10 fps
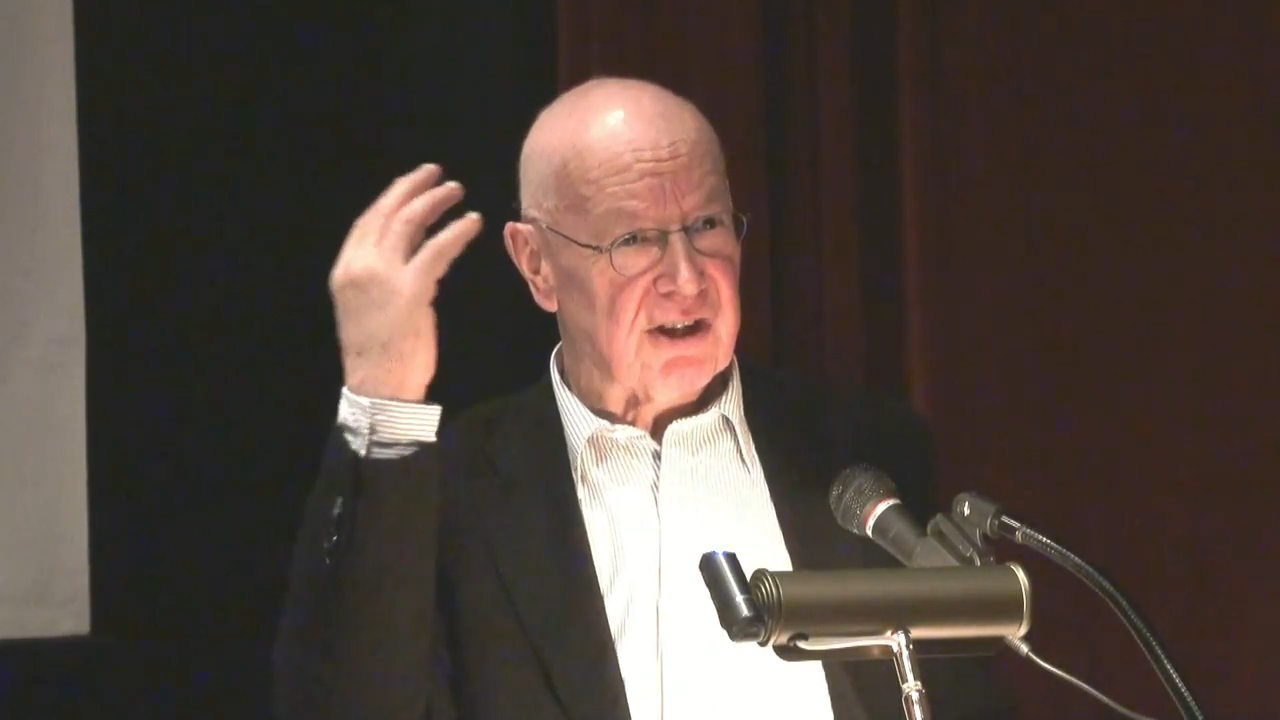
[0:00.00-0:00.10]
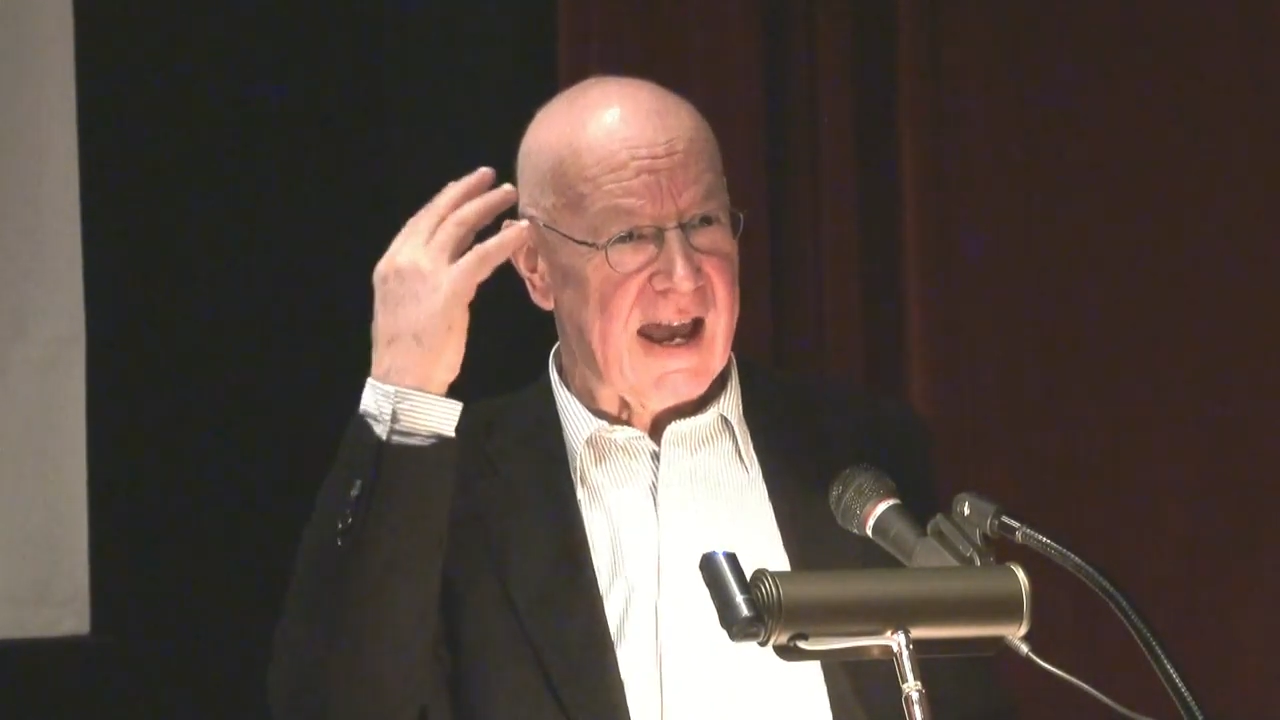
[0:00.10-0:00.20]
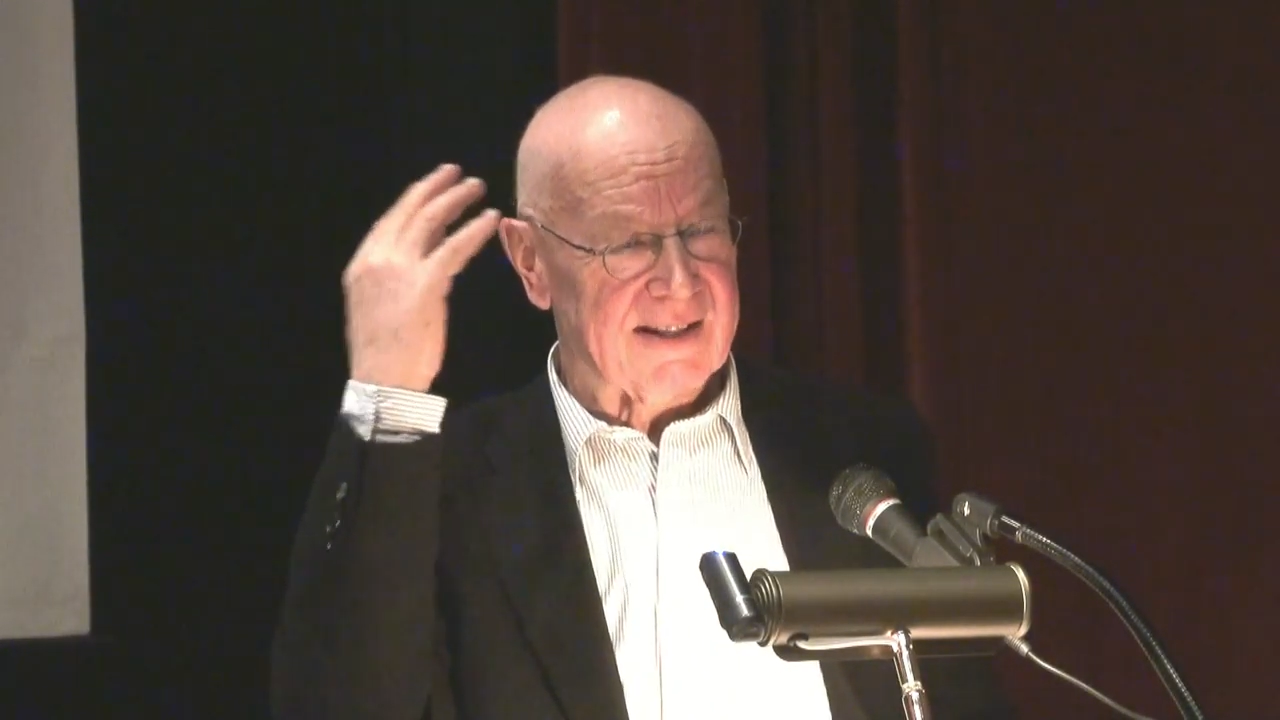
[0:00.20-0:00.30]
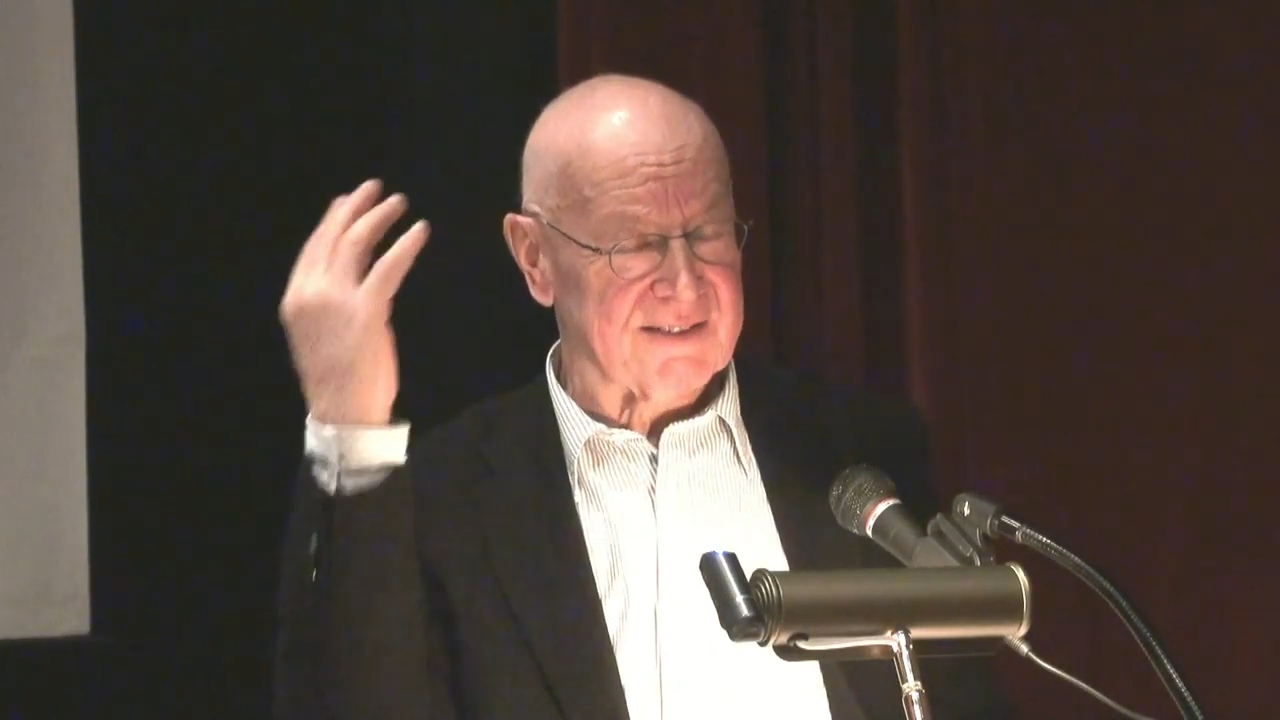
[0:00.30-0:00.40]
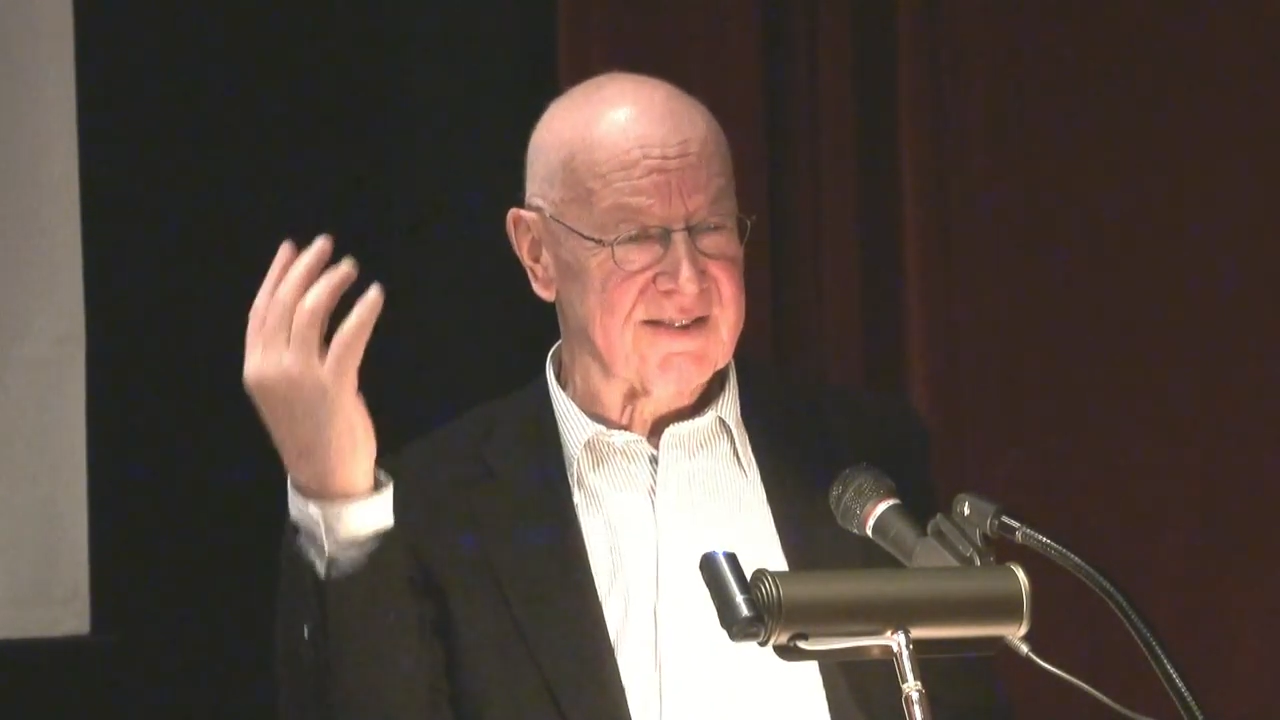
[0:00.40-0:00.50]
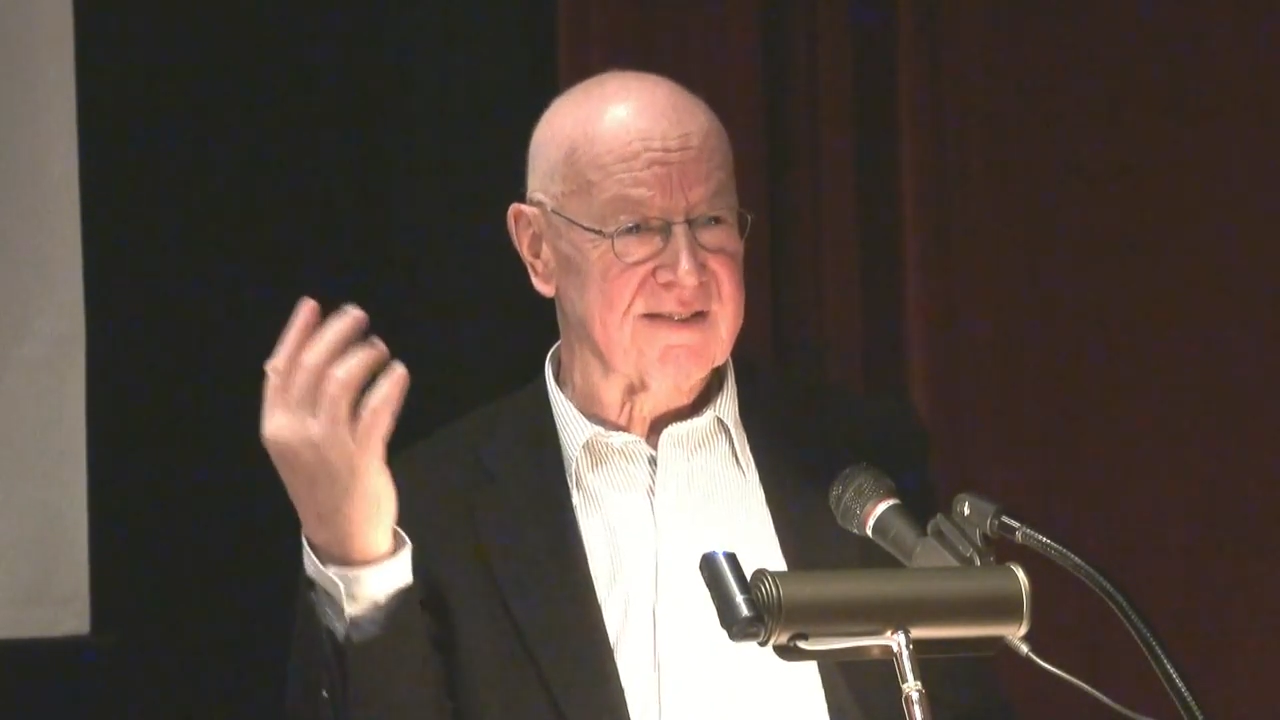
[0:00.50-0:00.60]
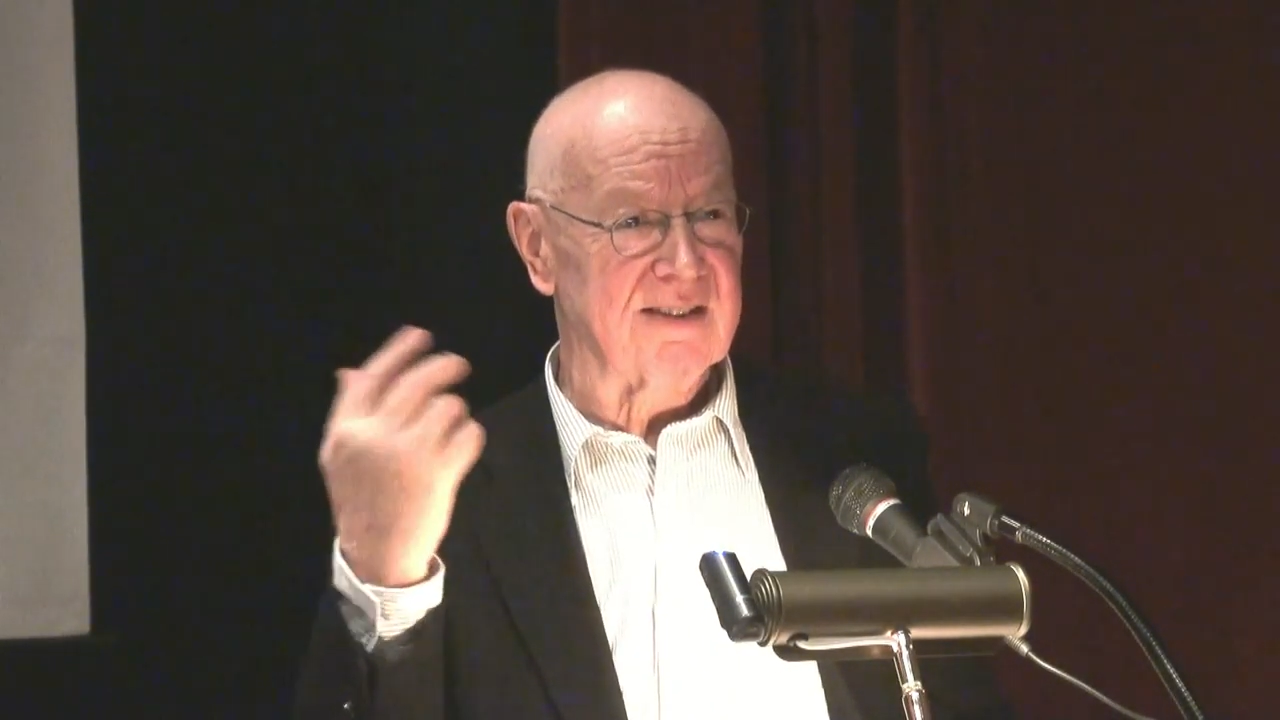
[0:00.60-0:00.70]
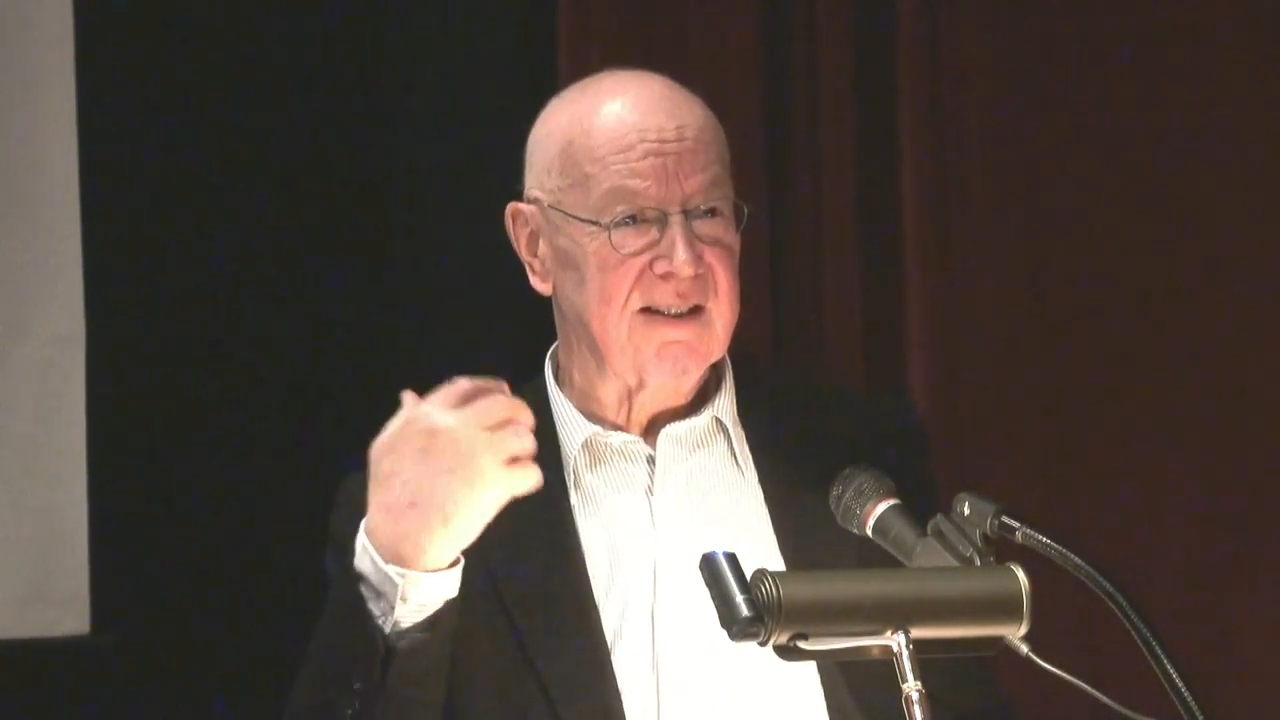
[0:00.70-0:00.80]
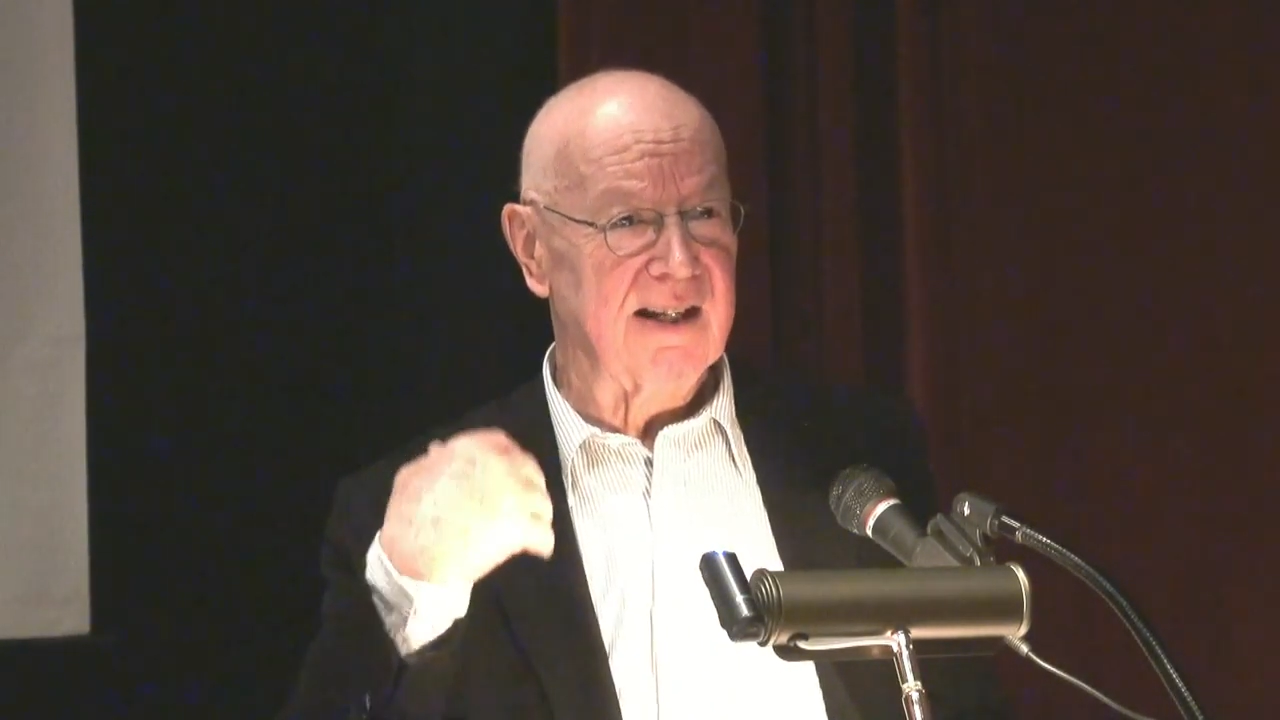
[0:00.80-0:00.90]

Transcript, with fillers: hats